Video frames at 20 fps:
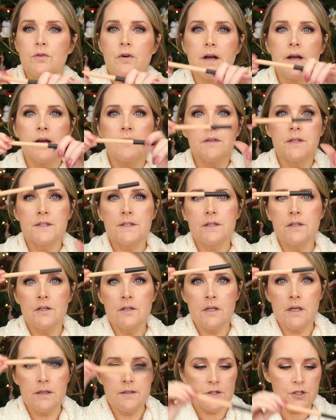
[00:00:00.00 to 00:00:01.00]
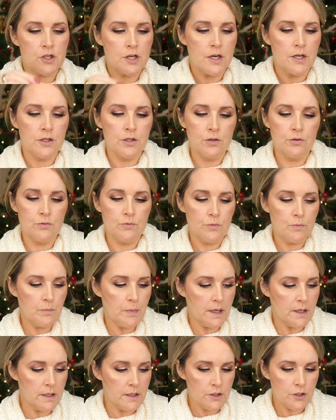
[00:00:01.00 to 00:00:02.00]
I have this in the shade Nude
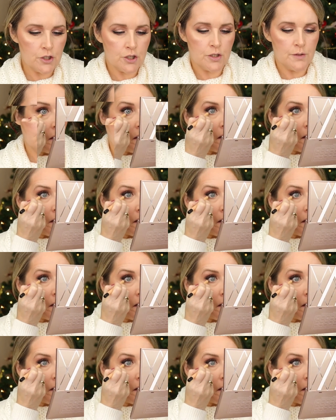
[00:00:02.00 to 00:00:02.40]
Beige,